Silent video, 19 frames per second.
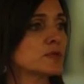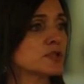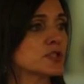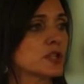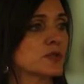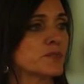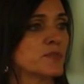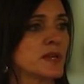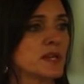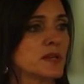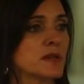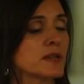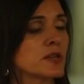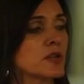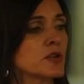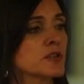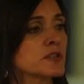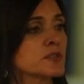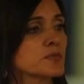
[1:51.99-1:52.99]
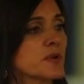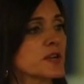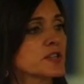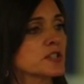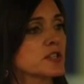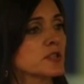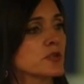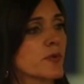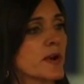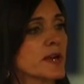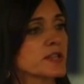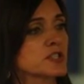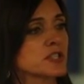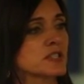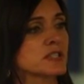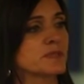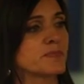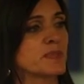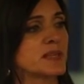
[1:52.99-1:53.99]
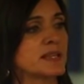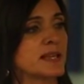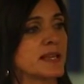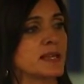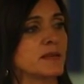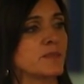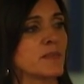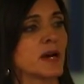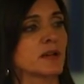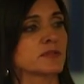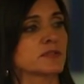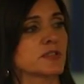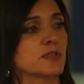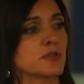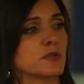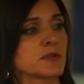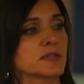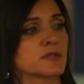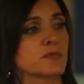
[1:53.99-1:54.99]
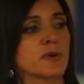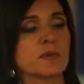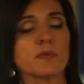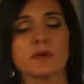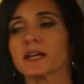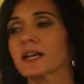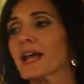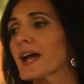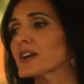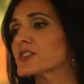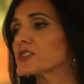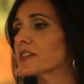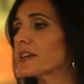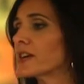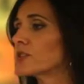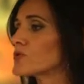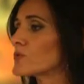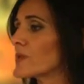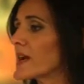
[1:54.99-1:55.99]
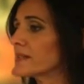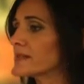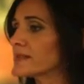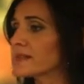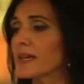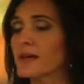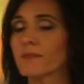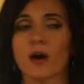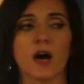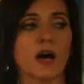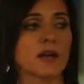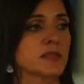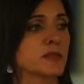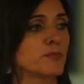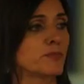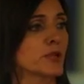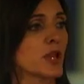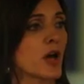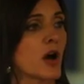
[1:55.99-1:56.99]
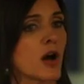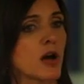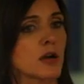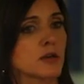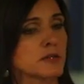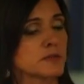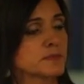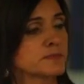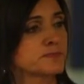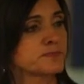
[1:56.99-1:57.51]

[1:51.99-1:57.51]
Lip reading: should be, Eunice, where should questions be emailed to? Because we were going to actually address them on the blog.